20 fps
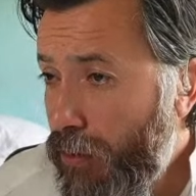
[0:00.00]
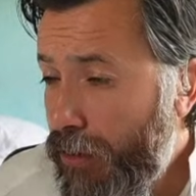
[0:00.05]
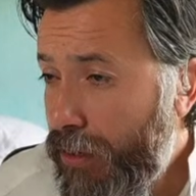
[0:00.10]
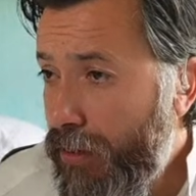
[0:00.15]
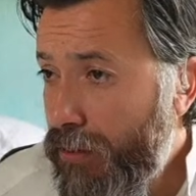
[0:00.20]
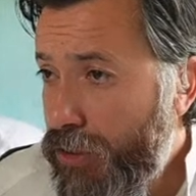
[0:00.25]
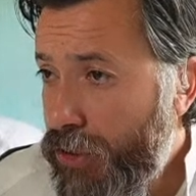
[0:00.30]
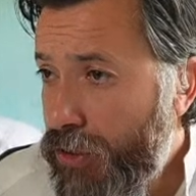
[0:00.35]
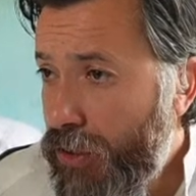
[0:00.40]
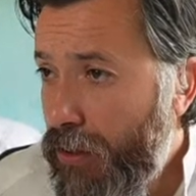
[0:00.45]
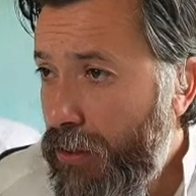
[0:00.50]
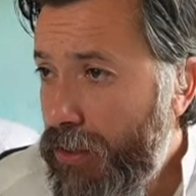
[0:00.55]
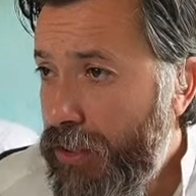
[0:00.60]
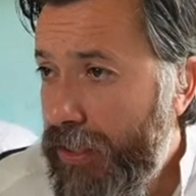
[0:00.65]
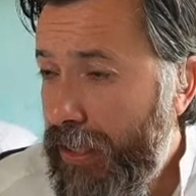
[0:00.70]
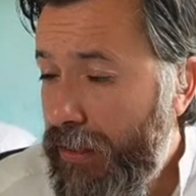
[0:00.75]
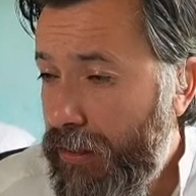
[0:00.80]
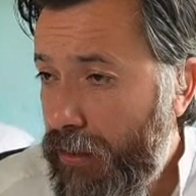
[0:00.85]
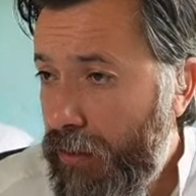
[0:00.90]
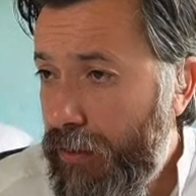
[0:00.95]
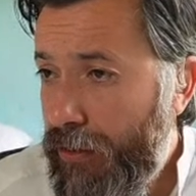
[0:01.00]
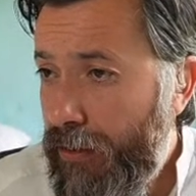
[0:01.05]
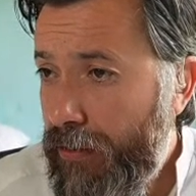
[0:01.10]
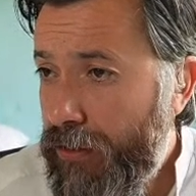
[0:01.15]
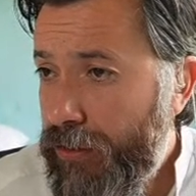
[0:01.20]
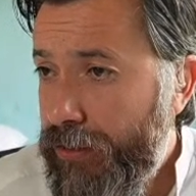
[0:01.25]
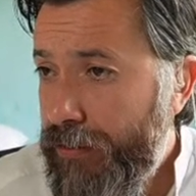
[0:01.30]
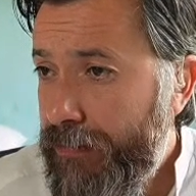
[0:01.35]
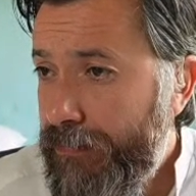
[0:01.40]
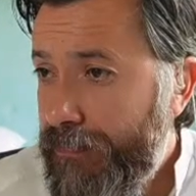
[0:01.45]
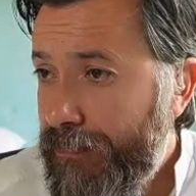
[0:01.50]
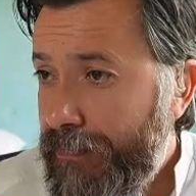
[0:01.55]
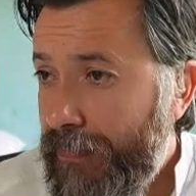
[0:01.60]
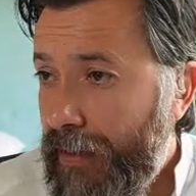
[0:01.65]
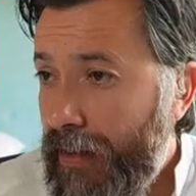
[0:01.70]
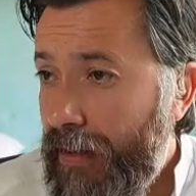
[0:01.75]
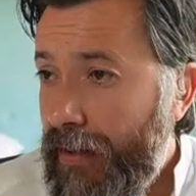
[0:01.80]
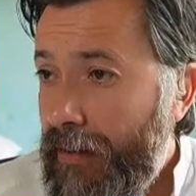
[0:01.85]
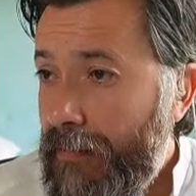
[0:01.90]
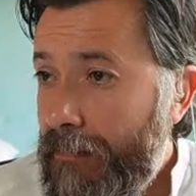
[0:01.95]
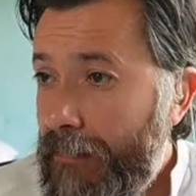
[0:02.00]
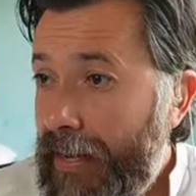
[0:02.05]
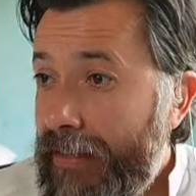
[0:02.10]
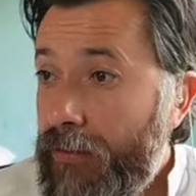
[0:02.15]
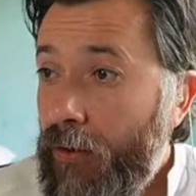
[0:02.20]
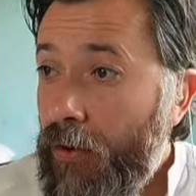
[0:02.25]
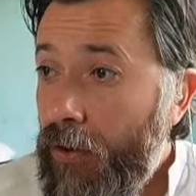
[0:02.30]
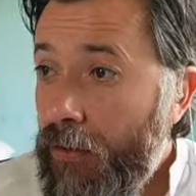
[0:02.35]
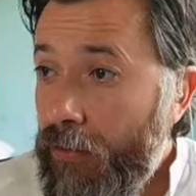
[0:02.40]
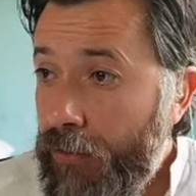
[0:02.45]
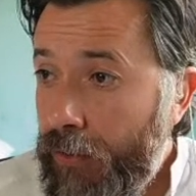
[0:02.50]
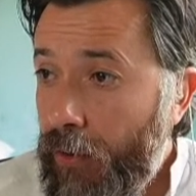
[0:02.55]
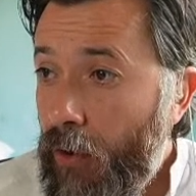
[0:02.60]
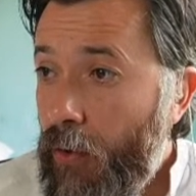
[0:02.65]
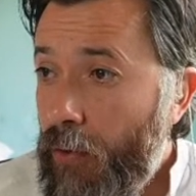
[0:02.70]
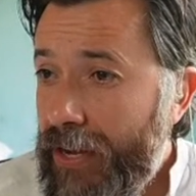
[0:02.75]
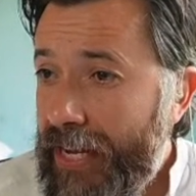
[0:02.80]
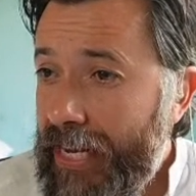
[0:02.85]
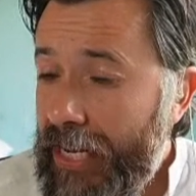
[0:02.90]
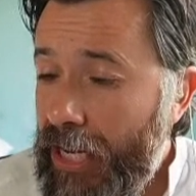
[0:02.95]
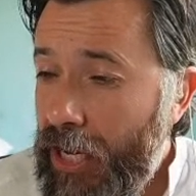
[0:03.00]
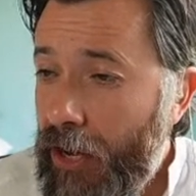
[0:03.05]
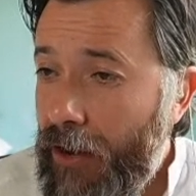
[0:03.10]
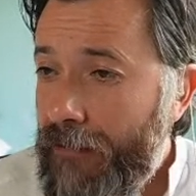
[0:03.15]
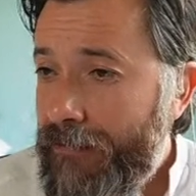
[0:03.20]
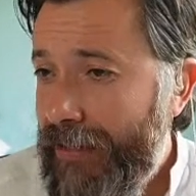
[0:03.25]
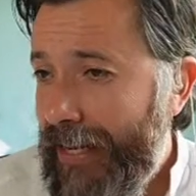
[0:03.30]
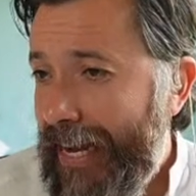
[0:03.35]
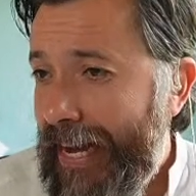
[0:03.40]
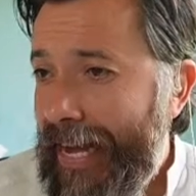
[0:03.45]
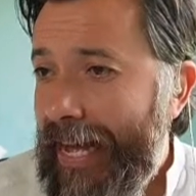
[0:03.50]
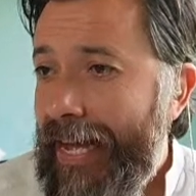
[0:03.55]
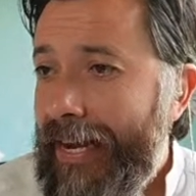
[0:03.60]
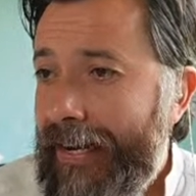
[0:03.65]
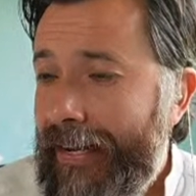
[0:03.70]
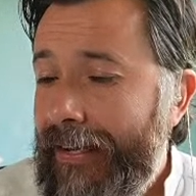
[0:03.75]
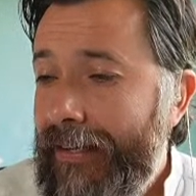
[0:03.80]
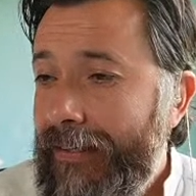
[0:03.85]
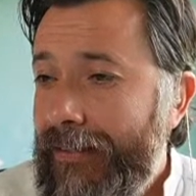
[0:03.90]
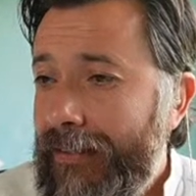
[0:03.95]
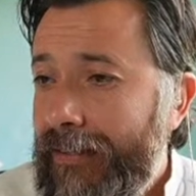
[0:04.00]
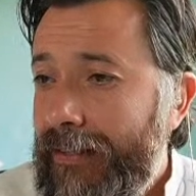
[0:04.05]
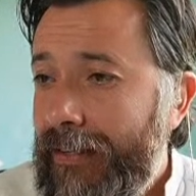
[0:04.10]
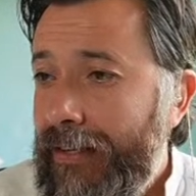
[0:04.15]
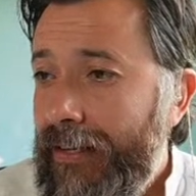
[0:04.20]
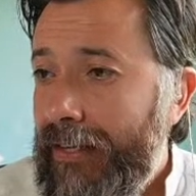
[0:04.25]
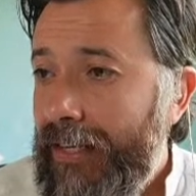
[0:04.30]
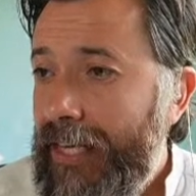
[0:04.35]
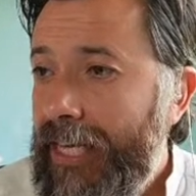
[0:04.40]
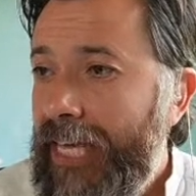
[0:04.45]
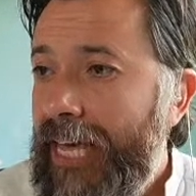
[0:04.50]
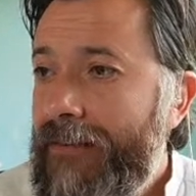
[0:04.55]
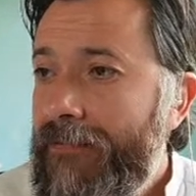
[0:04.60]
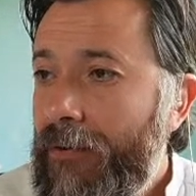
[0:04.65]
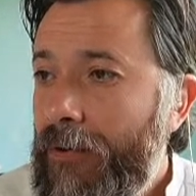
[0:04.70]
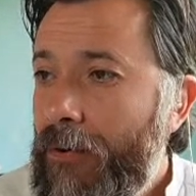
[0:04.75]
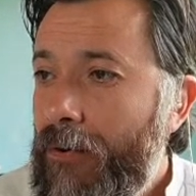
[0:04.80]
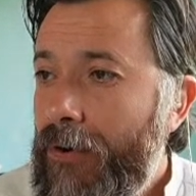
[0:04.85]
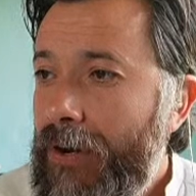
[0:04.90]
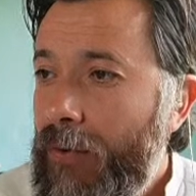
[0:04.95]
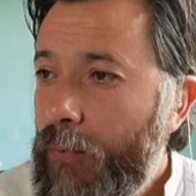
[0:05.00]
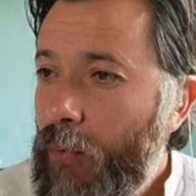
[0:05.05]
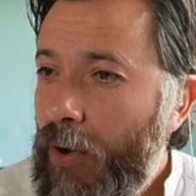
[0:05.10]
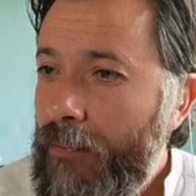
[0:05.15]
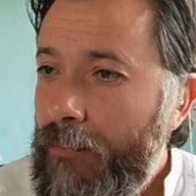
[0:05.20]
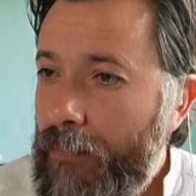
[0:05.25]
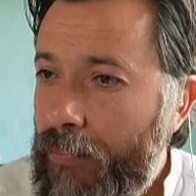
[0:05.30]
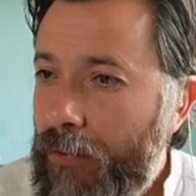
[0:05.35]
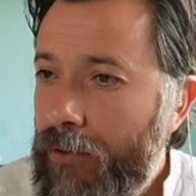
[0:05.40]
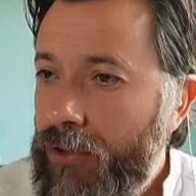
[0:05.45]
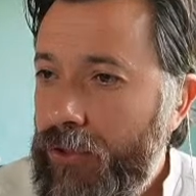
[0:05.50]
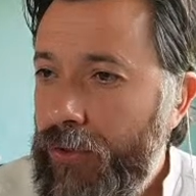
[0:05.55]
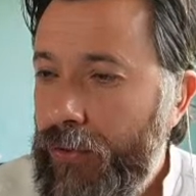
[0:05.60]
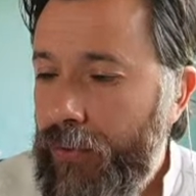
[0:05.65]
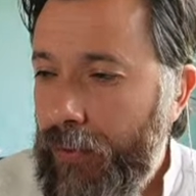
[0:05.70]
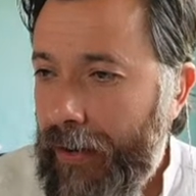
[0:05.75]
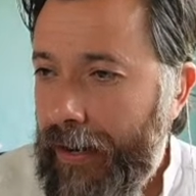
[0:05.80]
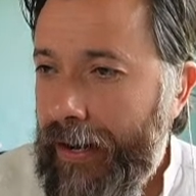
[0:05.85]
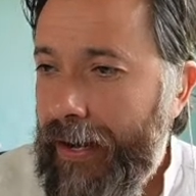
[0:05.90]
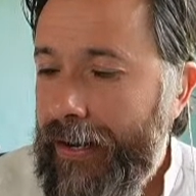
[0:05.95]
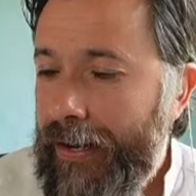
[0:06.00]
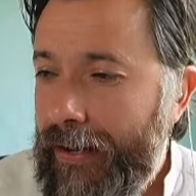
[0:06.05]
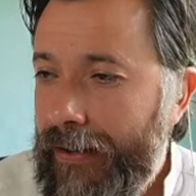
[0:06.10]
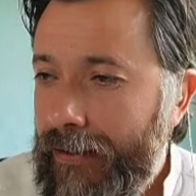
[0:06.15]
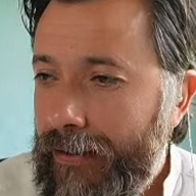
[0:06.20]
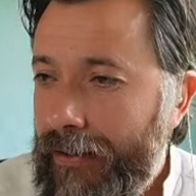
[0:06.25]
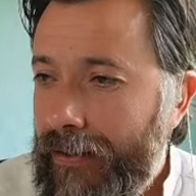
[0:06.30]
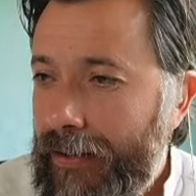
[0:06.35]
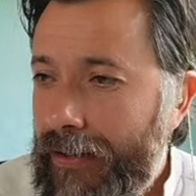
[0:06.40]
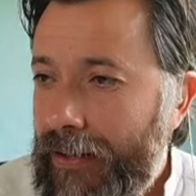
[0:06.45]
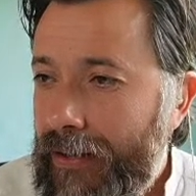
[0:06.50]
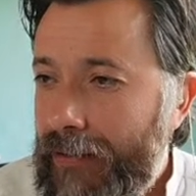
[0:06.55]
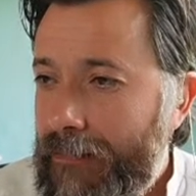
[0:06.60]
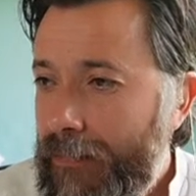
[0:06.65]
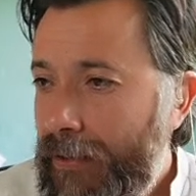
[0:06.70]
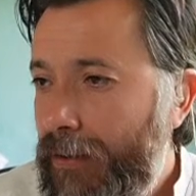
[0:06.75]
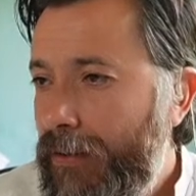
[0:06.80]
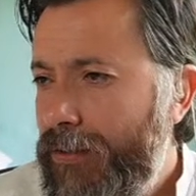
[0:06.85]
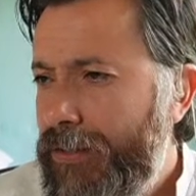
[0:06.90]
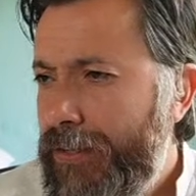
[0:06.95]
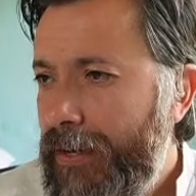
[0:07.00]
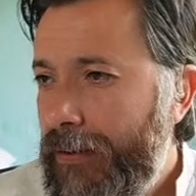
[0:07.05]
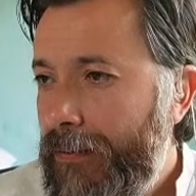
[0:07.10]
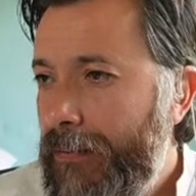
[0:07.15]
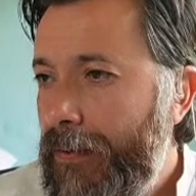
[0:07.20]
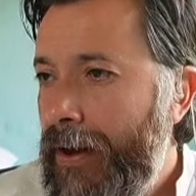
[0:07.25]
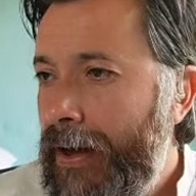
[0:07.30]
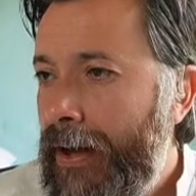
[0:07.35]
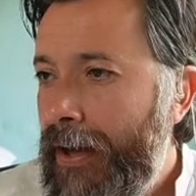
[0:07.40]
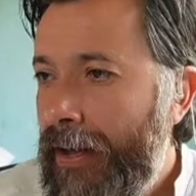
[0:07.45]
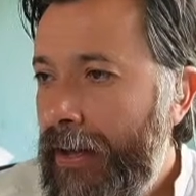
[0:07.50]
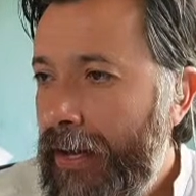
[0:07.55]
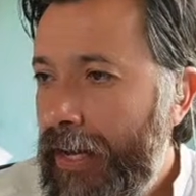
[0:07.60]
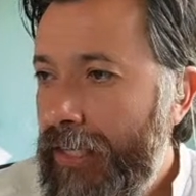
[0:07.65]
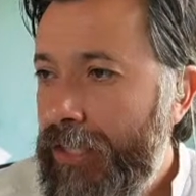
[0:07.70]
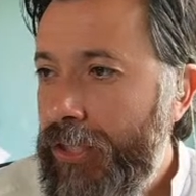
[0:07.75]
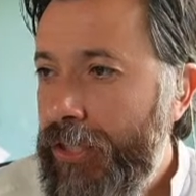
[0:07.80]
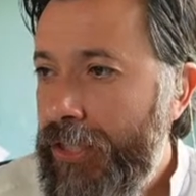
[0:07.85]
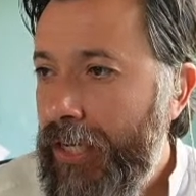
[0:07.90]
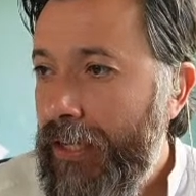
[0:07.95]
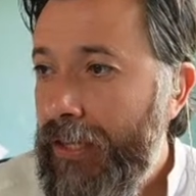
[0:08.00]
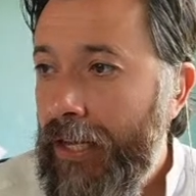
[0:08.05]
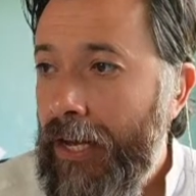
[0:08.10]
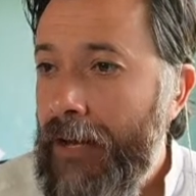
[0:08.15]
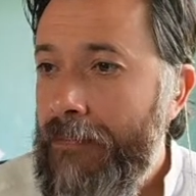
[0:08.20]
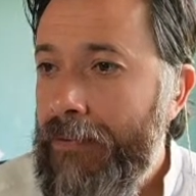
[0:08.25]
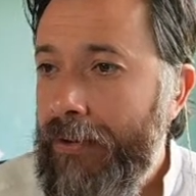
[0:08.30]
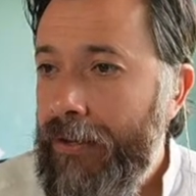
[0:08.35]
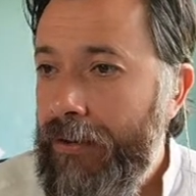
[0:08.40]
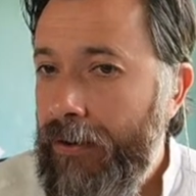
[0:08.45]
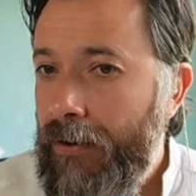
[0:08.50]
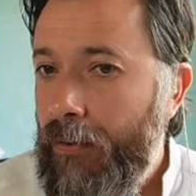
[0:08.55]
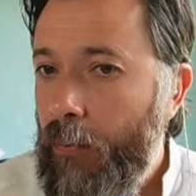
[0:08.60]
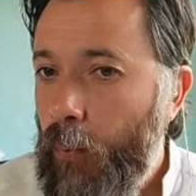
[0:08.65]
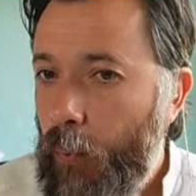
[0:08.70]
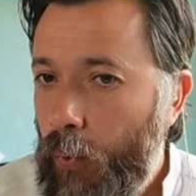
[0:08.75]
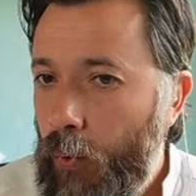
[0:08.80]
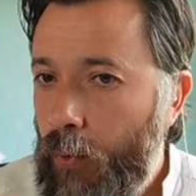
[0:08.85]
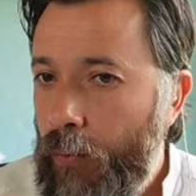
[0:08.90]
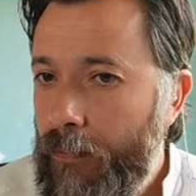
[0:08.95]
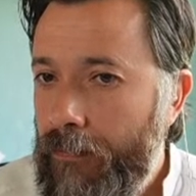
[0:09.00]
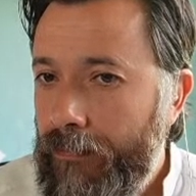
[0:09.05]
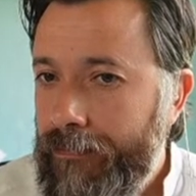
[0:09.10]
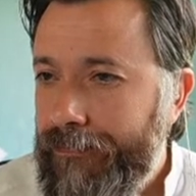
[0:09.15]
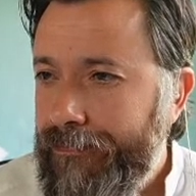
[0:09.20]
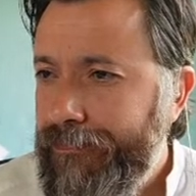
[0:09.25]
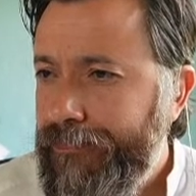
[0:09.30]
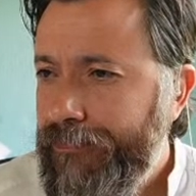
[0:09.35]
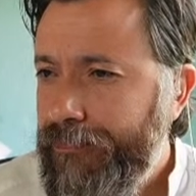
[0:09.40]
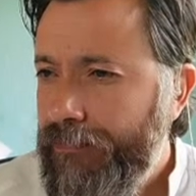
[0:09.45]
all her sons and daughters. But although he loved Hannah, he gave only 1 portion to Hannah, because Yahuwah had shut up her womb.